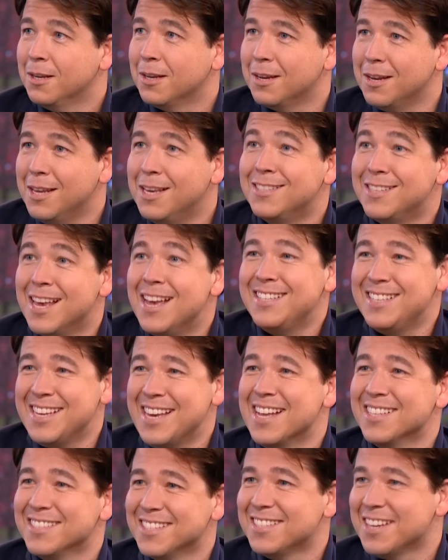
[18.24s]
and he says he
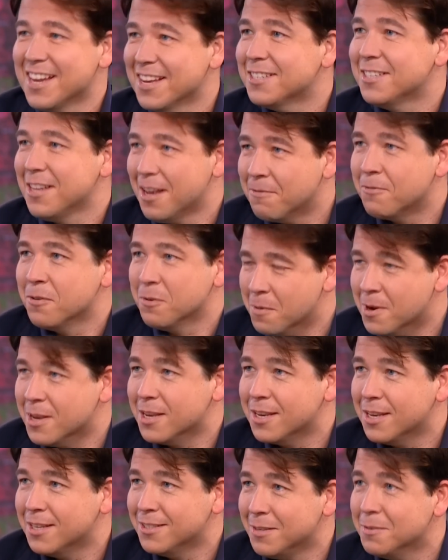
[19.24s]
gets a text every
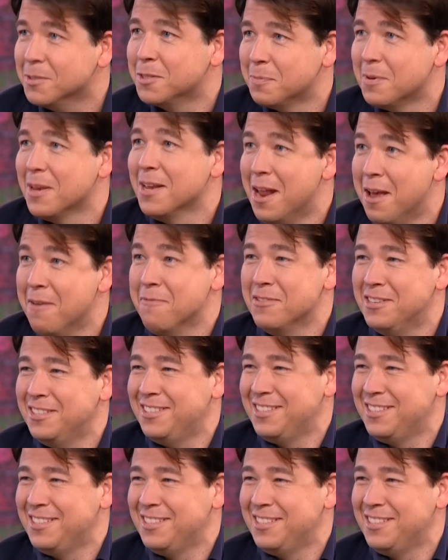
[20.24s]
week. He seems what? to be in every